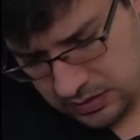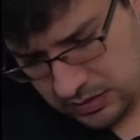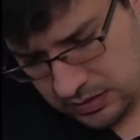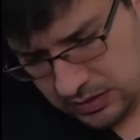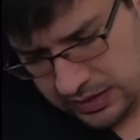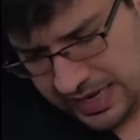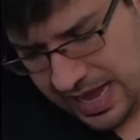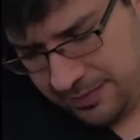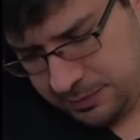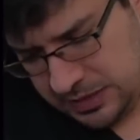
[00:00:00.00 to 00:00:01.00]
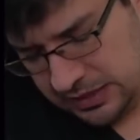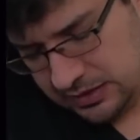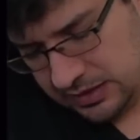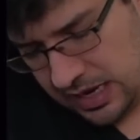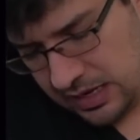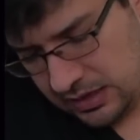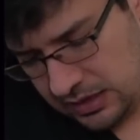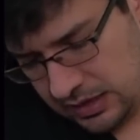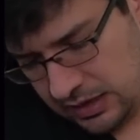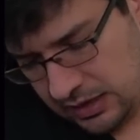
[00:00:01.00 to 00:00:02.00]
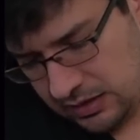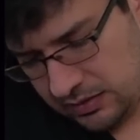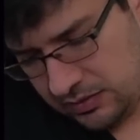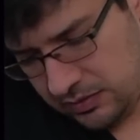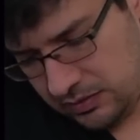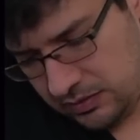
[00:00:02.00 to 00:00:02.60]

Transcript: the empty set is